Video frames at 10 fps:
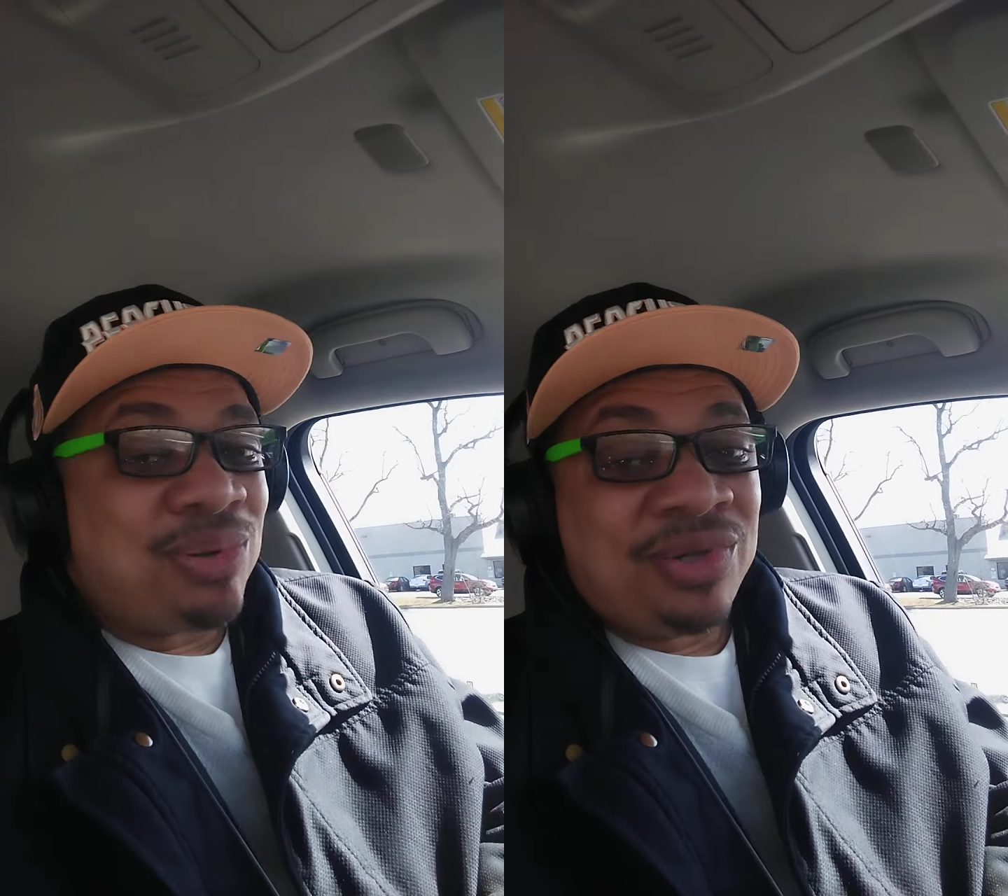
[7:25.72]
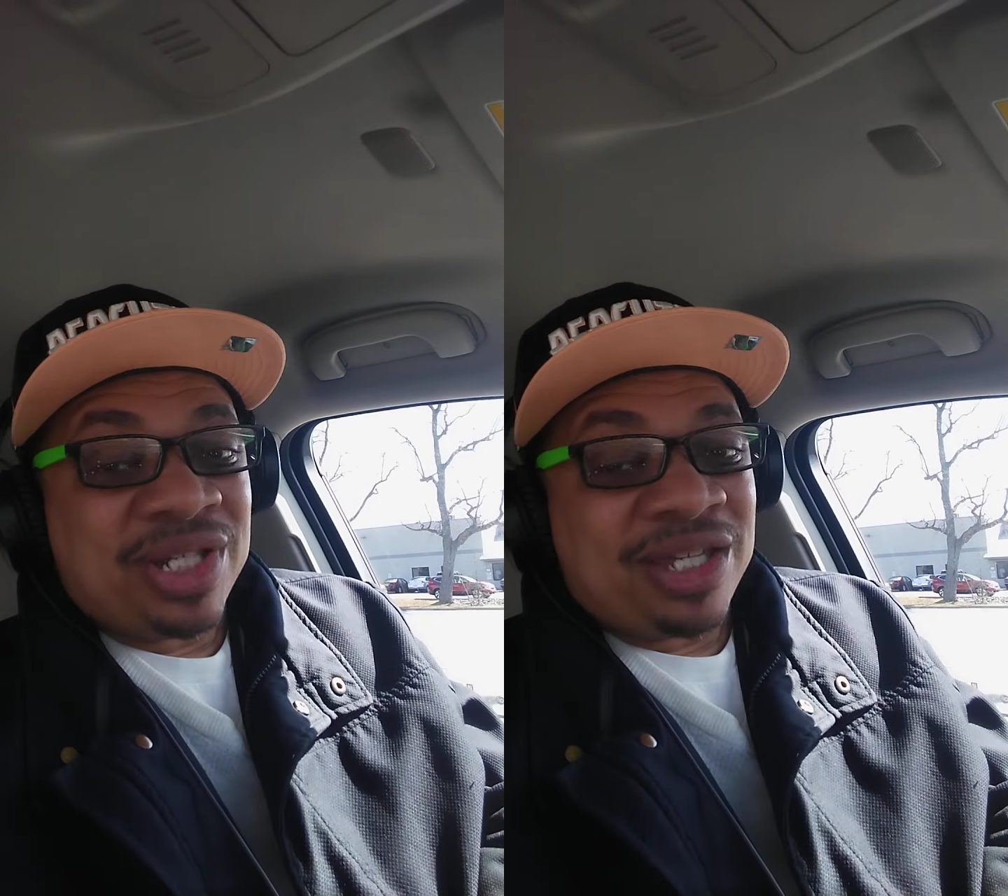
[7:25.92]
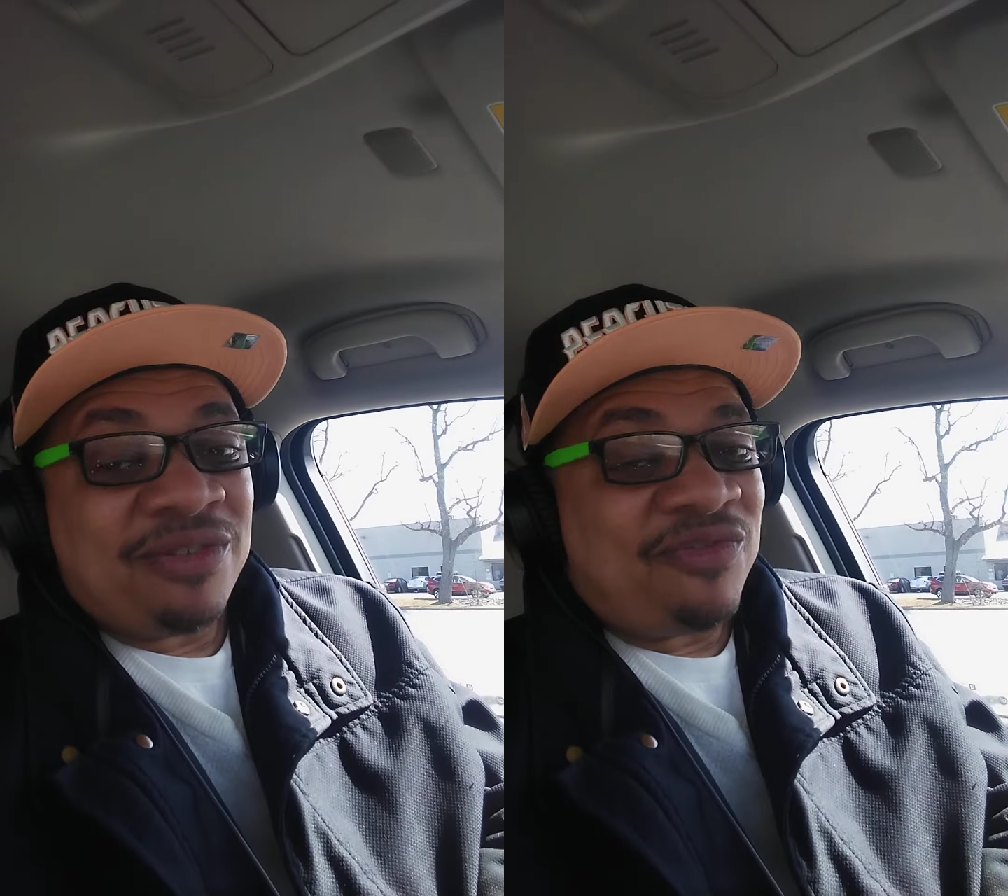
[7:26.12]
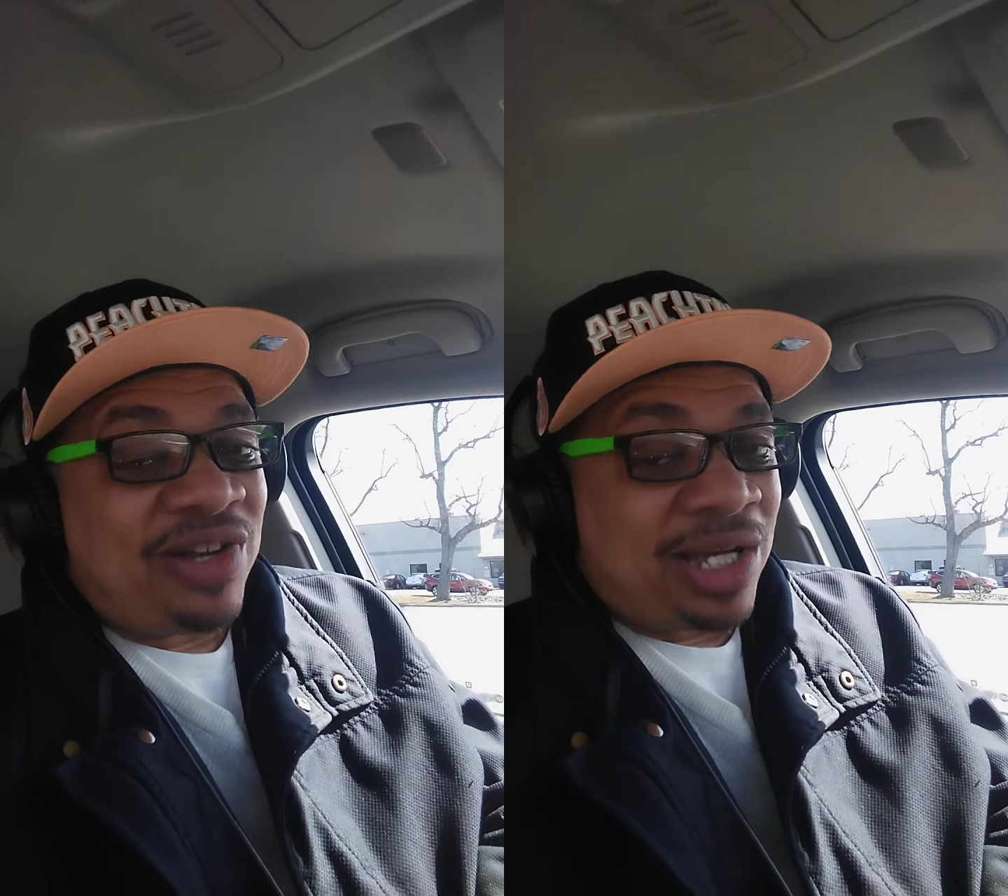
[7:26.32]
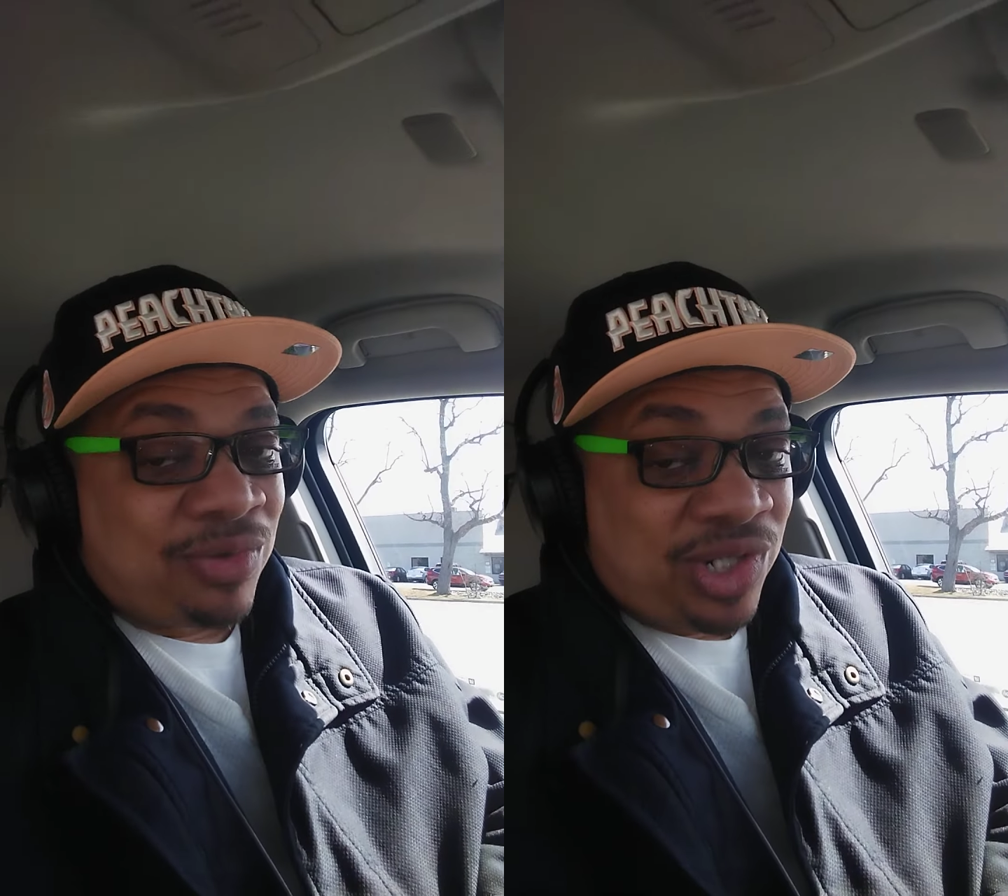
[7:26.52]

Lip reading: person can file